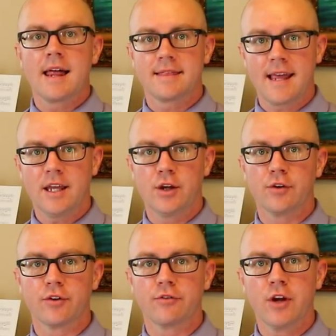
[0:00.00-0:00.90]
Thank you
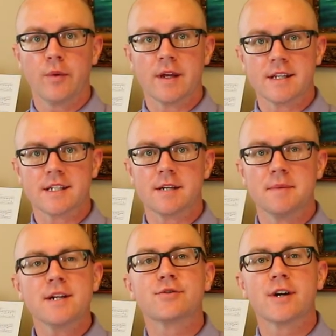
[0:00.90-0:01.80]
for viewing this
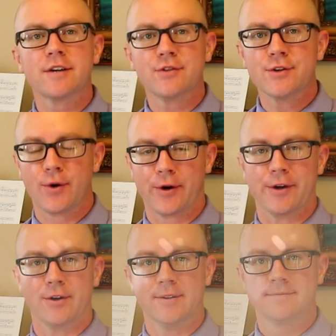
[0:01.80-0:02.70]
administrative tutorial.